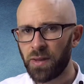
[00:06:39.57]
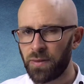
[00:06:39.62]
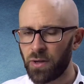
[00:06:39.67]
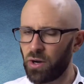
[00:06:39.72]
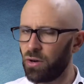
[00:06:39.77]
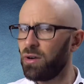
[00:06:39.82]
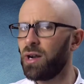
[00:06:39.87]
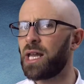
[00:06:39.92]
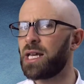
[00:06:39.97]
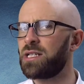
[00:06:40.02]
The
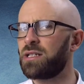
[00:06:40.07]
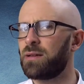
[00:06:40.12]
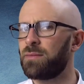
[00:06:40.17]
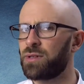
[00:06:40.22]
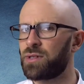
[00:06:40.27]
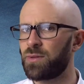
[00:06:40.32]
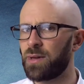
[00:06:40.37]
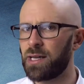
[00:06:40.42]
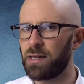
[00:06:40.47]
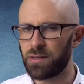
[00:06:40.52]
correlation
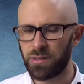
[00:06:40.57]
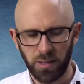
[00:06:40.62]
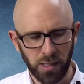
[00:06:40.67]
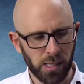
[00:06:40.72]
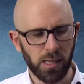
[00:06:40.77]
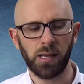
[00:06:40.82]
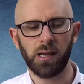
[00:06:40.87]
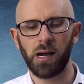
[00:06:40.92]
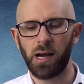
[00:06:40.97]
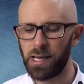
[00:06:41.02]
between
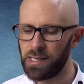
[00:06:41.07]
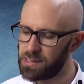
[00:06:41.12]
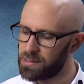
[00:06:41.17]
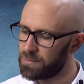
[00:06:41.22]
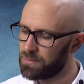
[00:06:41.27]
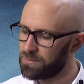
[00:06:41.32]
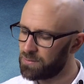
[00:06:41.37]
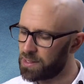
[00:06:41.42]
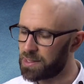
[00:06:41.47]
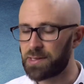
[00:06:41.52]
shrinking height
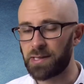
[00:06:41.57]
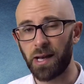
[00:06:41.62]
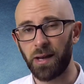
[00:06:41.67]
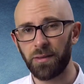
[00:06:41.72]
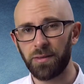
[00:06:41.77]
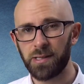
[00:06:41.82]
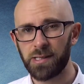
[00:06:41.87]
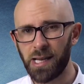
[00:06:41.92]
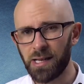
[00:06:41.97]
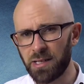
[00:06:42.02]
and one's
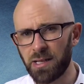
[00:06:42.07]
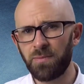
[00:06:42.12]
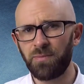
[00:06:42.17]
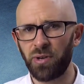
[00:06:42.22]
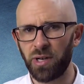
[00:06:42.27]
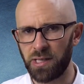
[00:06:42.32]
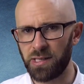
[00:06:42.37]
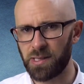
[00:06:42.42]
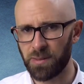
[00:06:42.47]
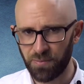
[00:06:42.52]
health is actually
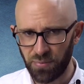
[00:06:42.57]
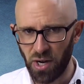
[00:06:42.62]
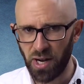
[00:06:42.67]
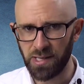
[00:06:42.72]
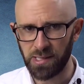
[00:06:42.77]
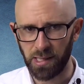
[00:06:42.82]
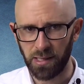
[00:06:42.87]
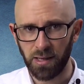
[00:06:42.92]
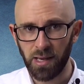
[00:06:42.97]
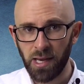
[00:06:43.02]
pretty
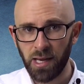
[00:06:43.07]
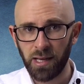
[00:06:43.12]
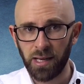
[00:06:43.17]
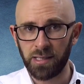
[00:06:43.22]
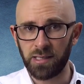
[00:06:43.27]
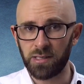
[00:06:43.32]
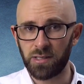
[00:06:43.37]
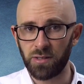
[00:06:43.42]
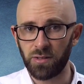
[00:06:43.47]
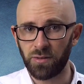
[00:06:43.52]
surprising.
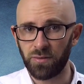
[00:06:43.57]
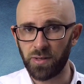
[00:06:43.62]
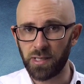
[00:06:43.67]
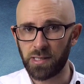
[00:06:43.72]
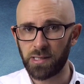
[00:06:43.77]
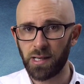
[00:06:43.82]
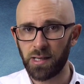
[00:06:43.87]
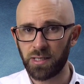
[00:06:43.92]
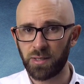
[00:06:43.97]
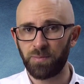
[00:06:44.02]
Additional
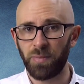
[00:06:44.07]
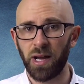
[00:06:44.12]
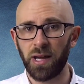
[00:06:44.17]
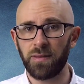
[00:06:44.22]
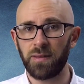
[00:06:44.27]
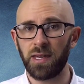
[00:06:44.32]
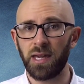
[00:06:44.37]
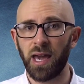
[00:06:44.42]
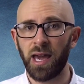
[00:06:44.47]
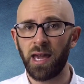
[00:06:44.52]
research by
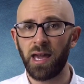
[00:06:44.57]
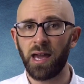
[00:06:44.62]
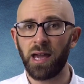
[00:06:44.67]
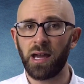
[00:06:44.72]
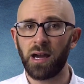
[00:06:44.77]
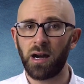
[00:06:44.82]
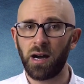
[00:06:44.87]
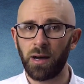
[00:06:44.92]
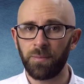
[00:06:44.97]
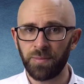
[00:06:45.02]
the
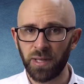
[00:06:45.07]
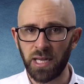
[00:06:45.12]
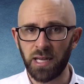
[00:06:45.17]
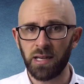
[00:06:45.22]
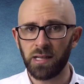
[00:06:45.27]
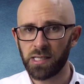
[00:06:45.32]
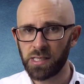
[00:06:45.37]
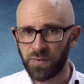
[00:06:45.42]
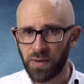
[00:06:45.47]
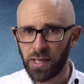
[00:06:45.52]
AARP
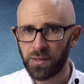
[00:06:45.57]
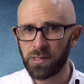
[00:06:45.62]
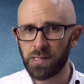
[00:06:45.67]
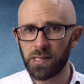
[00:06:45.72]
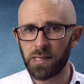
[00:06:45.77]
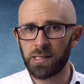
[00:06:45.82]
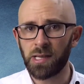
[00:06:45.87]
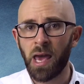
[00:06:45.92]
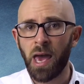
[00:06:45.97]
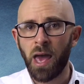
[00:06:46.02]
has found
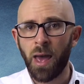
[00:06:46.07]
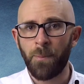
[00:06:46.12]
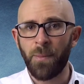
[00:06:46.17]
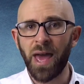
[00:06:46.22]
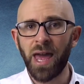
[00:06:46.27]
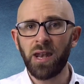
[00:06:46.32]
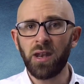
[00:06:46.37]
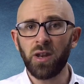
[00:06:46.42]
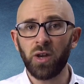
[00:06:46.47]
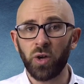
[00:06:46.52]
that
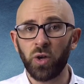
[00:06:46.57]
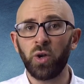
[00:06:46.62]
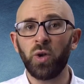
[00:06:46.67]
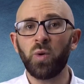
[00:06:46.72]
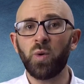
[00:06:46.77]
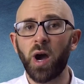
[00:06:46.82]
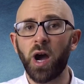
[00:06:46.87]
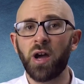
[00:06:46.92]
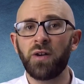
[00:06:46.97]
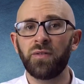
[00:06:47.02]
men
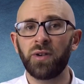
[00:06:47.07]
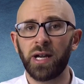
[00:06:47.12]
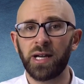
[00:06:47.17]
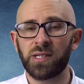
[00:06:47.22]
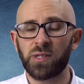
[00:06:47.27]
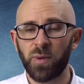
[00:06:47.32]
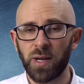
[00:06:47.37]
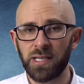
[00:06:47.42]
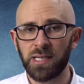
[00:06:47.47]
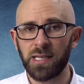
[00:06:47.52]
who, over a
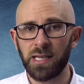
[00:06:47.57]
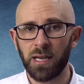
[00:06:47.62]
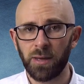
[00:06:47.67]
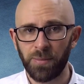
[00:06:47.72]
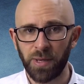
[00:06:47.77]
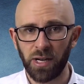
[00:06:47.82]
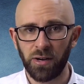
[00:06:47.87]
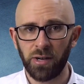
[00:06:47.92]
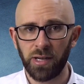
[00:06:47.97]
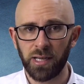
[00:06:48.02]
20 year
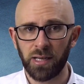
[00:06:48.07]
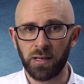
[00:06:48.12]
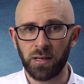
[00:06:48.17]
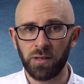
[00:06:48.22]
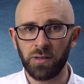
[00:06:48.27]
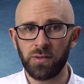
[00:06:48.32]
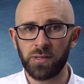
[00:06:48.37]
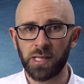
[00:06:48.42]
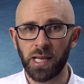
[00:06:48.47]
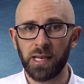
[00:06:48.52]
period,
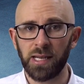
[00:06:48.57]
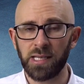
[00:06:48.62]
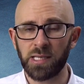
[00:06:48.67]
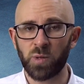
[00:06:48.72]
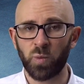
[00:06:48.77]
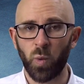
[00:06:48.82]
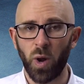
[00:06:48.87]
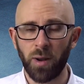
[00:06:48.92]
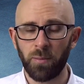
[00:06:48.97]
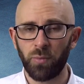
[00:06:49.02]
lose at
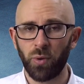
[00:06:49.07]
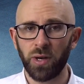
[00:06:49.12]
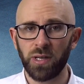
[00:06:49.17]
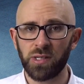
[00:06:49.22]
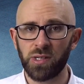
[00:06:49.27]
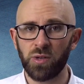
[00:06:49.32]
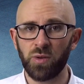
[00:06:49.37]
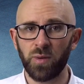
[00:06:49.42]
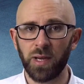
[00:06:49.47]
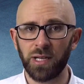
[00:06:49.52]
least
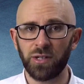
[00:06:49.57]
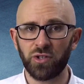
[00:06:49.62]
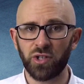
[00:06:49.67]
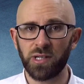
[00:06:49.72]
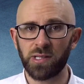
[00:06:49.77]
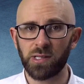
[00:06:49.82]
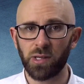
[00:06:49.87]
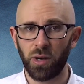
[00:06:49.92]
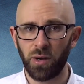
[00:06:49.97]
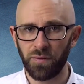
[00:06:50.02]
1.2
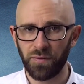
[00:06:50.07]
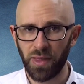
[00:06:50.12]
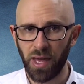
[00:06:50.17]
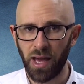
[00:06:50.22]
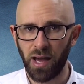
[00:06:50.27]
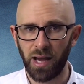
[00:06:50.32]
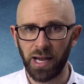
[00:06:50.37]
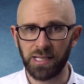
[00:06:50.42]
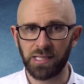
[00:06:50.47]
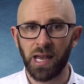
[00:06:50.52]
inches off their
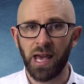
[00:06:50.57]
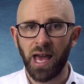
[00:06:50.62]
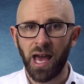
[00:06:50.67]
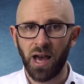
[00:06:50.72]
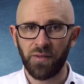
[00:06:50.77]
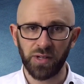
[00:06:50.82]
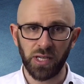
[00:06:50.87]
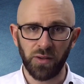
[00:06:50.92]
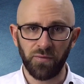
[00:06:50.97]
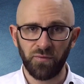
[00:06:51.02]
height
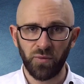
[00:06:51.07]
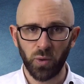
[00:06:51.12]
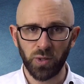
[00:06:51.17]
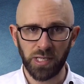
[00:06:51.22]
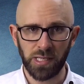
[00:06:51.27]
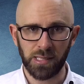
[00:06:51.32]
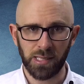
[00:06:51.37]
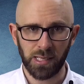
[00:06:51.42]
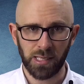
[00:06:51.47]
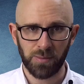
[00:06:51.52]
have a
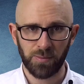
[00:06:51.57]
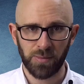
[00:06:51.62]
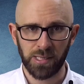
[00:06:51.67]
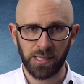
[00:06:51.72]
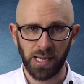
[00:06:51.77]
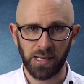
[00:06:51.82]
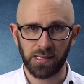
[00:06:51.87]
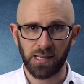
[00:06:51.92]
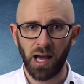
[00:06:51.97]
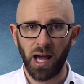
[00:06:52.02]

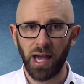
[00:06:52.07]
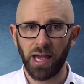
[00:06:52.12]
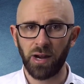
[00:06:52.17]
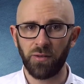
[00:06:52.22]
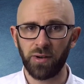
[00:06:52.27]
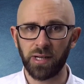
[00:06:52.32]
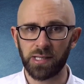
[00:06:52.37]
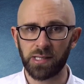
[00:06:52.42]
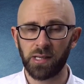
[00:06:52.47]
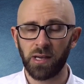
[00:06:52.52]
46% higher
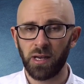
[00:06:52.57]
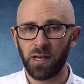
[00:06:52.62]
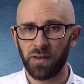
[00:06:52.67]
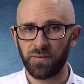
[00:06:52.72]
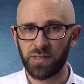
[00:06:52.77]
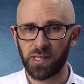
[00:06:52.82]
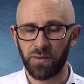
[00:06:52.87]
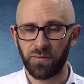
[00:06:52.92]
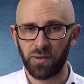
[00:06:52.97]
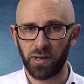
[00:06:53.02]
risk of
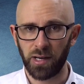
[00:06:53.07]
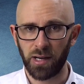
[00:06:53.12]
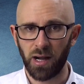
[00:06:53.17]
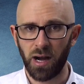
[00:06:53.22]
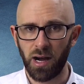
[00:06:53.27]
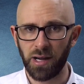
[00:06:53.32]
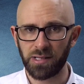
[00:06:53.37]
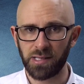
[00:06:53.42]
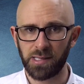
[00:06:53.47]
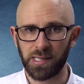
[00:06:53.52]
suffering
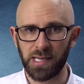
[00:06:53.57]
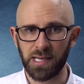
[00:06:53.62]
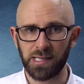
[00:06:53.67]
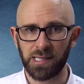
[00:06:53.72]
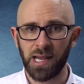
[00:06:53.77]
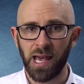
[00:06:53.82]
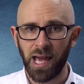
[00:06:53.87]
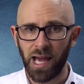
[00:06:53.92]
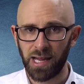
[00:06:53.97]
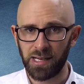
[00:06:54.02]
heart
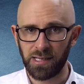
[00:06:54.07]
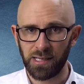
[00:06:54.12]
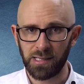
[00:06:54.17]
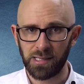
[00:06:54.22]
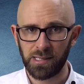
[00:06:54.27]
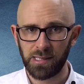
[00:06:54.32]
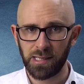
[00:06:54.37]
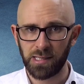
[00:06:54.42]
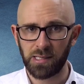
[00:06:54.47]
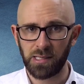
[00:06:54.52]
disease and a
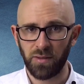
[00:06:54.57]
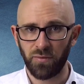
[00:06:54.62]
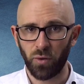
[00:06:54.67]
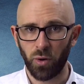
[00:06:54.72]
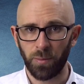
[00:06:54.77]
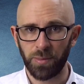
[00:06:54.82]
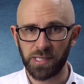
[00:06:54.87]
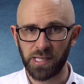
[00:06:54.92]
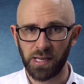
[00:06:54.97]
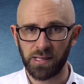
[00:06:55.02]

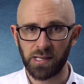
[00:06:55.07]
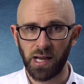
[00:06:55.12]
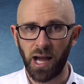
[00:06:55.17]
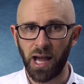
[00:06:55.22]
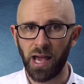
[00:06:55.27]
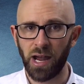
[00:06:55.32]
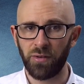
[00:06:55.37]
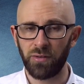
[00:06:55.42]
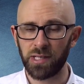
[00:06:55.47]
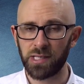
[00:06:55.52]
64%
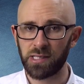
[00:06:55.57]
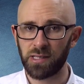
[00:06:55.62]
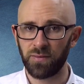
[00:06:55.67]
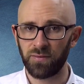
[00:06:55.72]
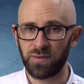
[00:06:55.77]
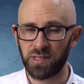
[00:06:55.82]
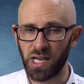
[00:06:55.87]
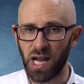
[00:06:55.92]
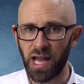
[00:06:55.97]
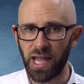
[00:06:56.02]
higher risk
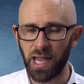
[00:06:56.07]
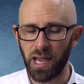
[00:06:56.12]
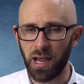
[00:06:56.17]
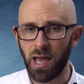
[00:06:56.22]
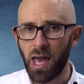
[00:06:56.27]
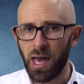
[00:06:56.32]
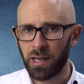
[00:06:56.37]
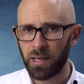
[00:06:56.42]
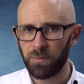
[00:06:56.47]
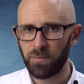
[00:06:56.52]
of
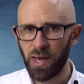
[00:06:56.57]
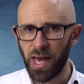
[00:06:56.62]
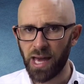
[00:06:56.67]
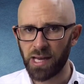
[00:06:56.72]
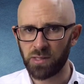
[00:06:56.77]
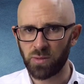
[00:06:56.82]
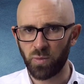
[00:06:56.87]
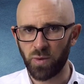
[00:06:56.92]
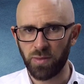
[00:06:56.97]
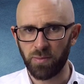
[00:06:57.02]
dying
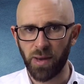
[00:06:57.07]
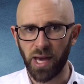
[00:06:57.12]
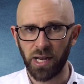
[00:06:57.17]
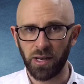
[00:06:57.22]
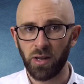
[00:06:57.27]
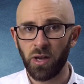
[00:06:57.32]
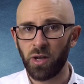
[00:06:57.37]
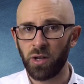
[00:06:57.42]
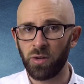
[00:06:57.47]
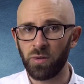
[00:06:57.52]
compared with
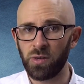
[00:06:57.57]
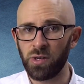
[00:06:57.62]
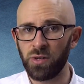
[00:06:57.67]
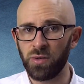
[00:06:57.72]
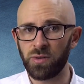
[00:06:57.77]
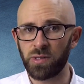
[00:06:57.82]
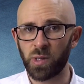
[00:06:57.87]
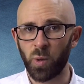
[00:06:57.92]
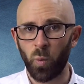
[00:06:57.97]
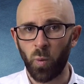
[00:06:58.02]
men who
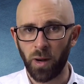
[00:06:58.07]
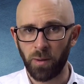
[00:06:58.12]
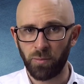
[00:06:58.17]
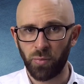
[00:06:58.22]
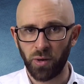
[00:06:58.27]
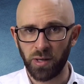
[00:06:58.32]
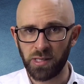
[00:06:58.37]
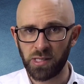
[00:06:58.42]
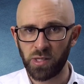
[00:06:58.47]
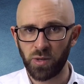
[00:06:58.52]
lose
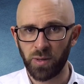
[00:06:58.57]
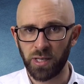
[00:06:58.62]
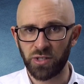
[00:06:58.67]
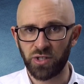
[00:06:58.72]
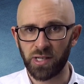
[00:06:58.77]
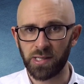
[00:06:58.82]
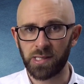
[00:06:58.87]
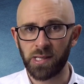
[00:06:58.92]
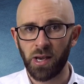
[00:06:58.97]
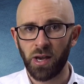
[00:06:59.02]
1.2
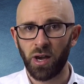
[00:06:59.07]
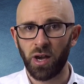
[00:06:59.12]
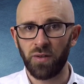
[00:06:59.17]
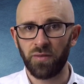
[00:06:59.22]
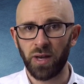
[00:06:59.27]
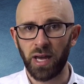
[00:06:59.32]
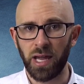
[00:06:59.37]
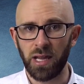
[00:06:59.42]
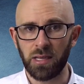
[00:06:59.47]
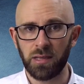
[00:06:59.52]
inches
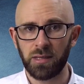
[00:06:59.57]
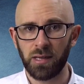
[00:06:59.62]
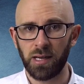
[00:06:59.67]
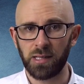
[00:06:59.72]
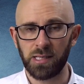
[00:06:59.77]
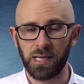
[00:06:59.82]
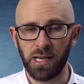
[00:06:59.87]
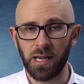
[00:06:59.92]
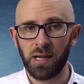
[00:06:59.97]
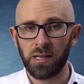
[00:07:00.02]
over a
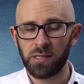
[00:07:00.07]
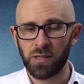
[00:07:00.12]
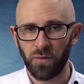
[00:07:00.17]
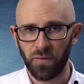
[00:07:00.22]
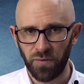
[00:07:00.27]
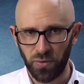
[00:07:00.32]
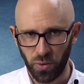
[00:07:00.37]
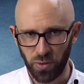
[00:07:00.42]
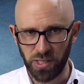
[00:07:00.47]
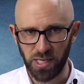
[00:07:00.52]
30 to
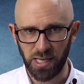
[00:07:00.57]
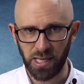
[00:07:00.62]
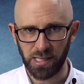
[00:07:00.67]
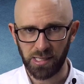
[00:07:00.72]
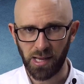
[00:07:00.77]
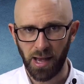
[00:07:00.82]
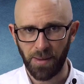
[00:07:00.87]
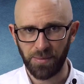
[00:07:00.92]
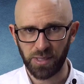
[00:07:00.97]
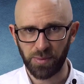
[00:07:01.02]
40 year
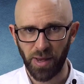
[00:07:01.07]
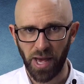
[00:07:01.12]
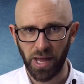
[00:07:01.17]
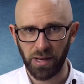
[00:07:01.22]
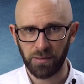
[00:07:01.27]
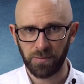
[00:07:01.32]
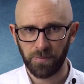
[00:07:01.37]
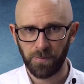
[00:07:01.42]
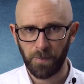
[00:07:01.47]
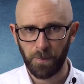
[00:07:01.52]
time
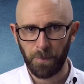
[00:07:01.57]
span.